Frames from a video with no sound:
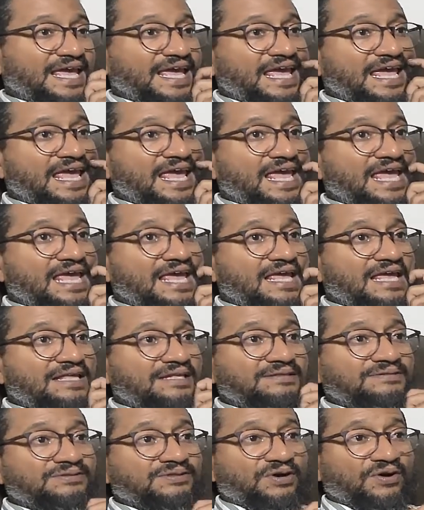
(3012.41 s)

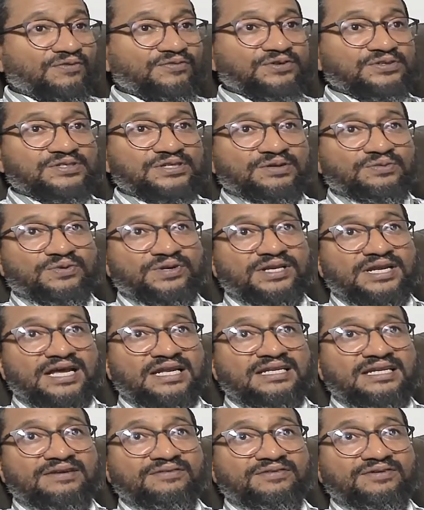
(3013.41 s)
And obviously, we're not
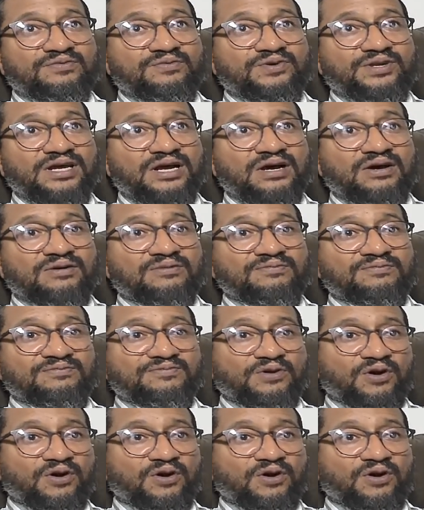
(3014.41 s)
leaving without